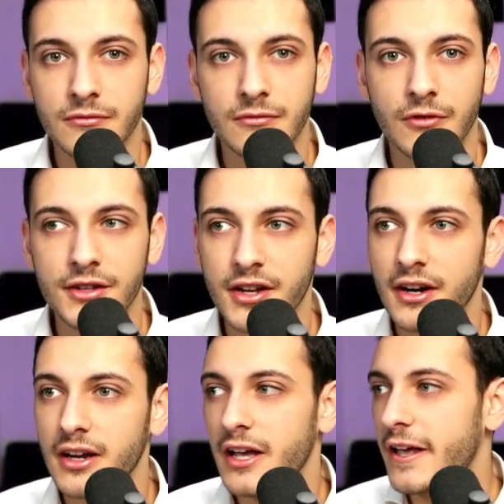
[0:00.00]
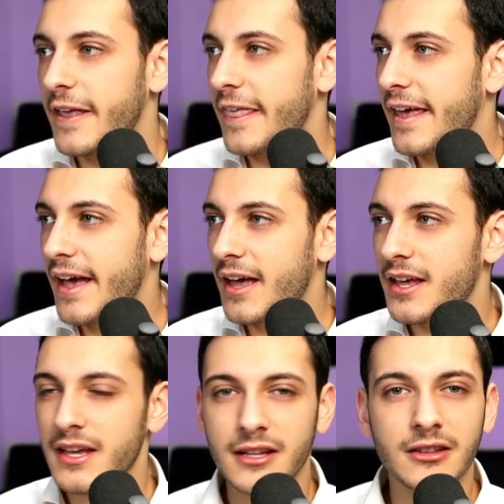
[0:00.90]
right there.
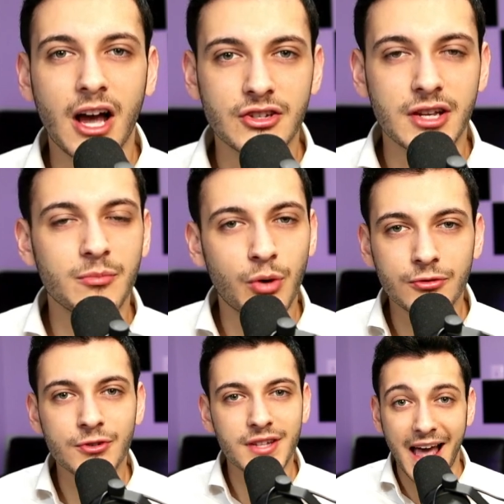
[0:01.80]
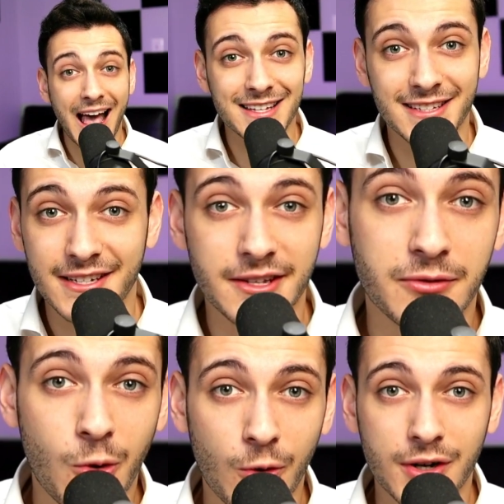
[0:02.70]
In Pro Tools has this, of
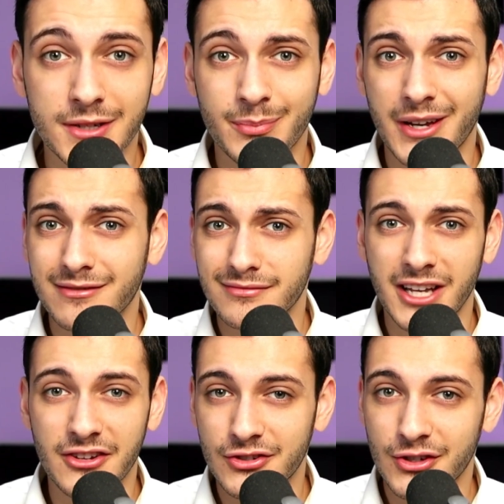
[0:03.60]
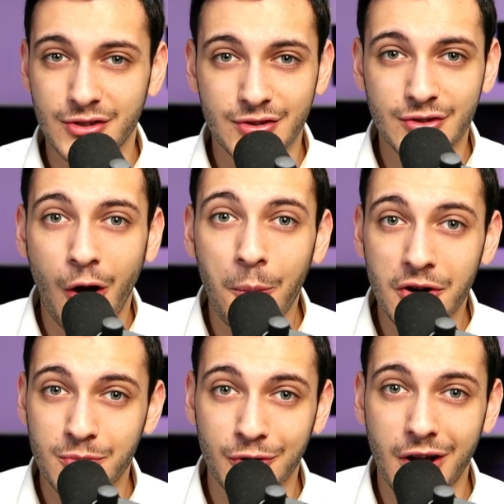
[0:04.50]
course, but it's just so
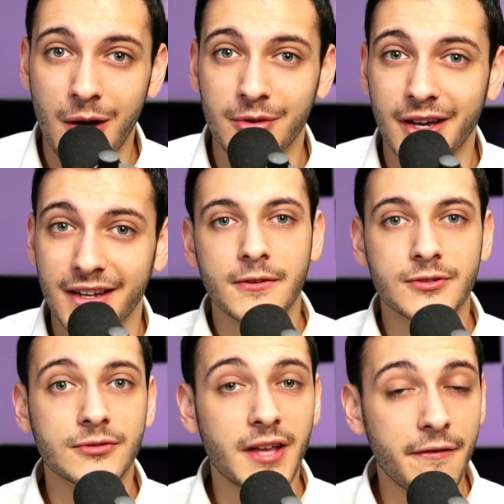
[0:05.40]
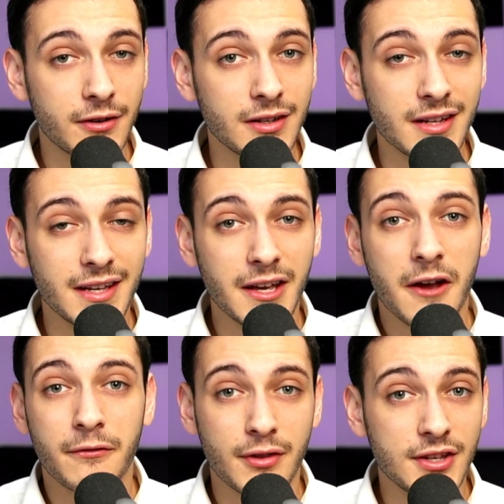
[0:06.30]
much more complicated. So definitely,
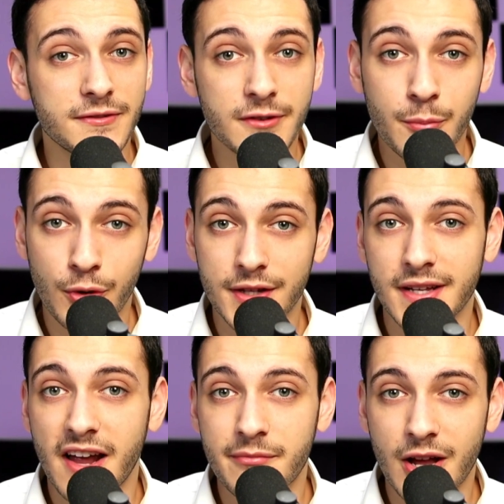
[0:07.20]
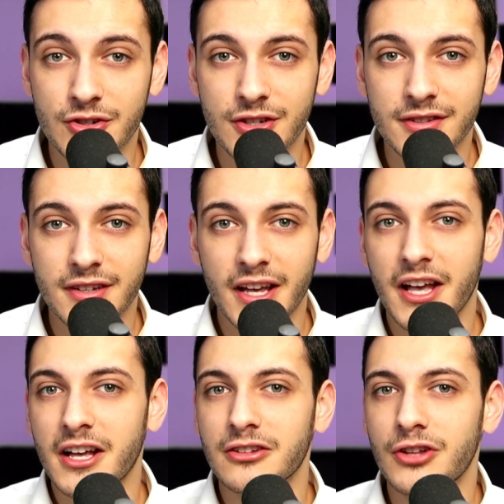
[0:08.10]
for these few points that I've mentioned,
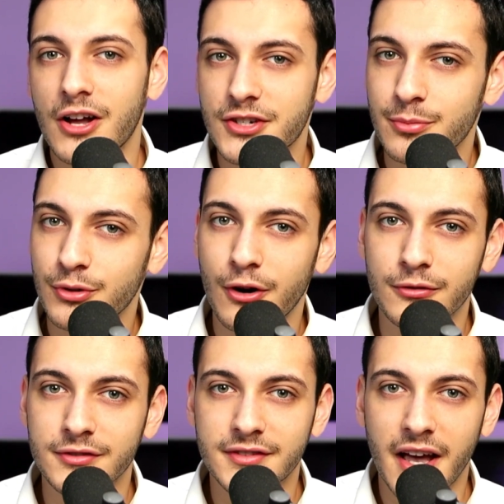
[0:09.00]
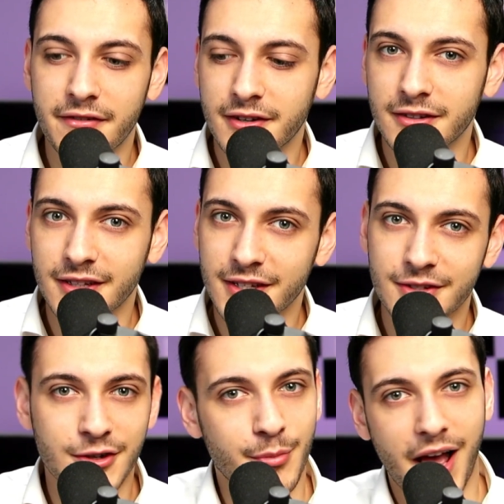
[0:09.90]
Logic Pro definitely
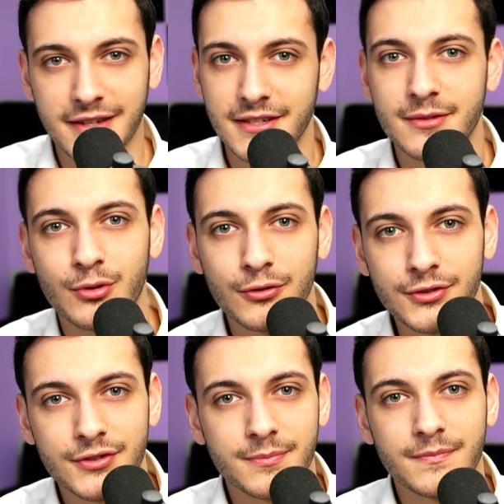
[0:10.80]
surpasses Pro Tools.